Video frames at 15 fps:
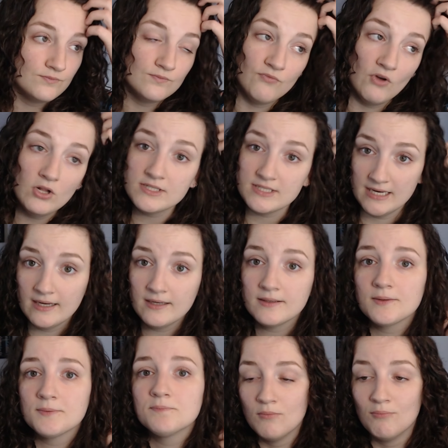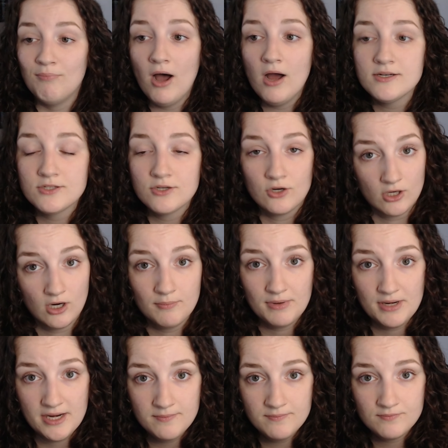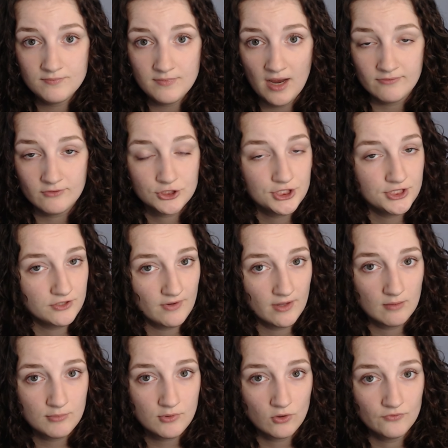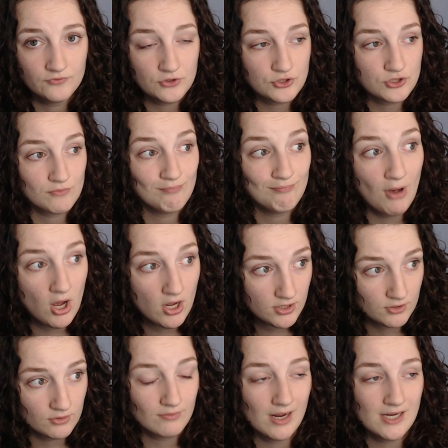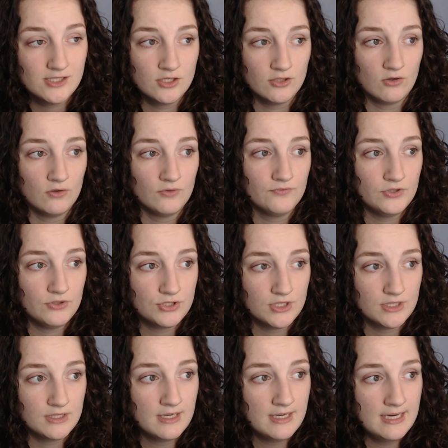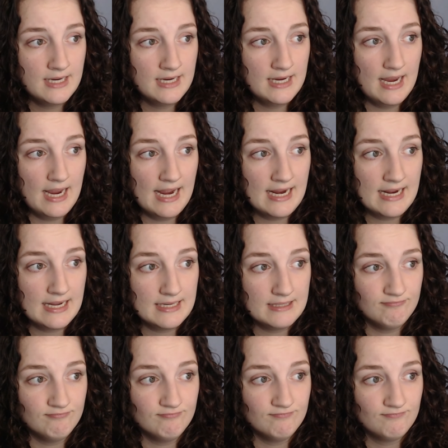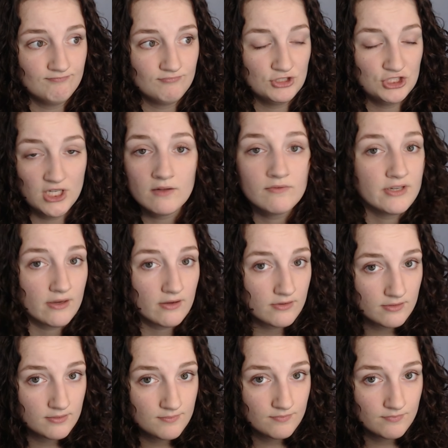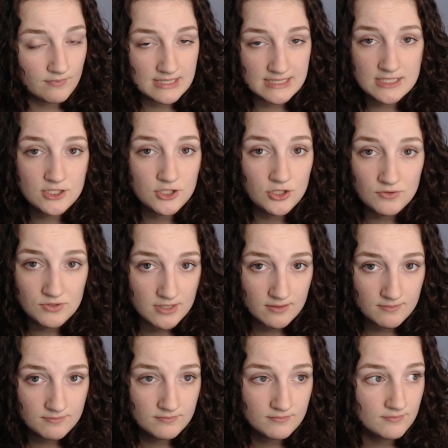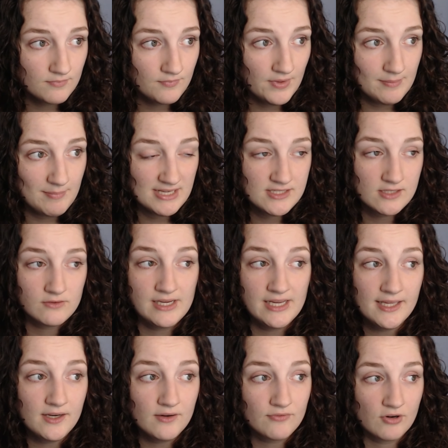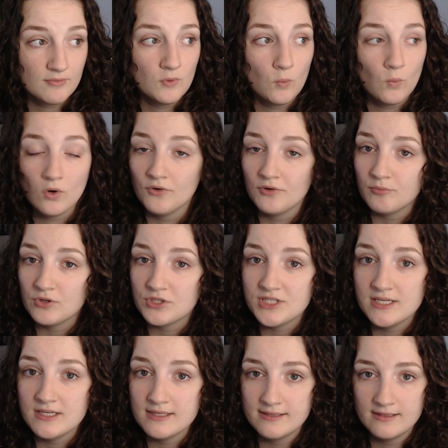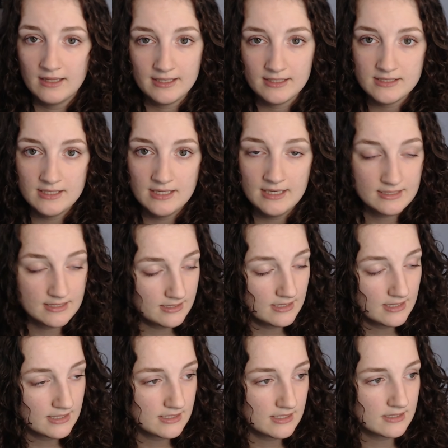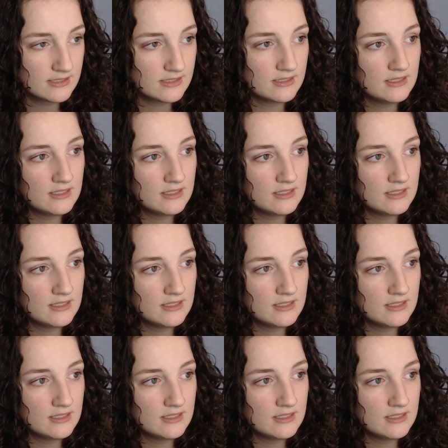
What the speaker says: Vault-Tec bought her company after she developed cold fusion, bought the rights to cold fusion, and shelved it. They didn't use it. They basically hid it from the world and pretended like it didn't exist.